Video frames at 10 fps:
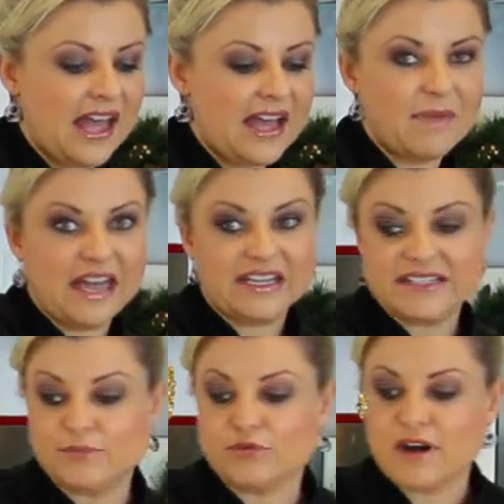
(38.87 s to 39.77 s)
I'm adding
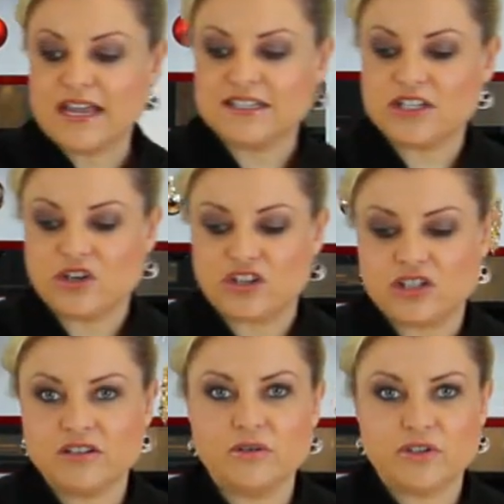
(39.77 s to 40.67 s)
some bread soda
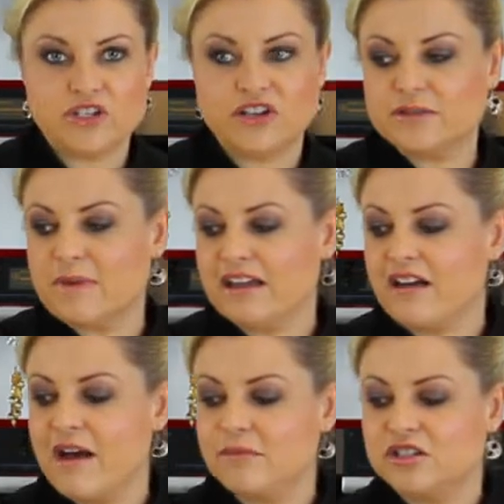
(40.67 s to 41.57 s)
to it, also known as
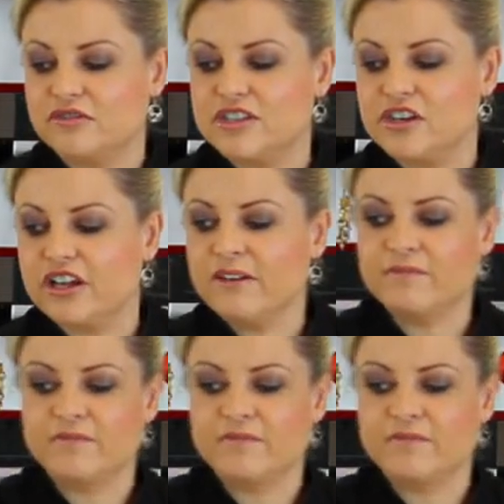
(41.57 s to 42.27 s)
bicarbonate of soda,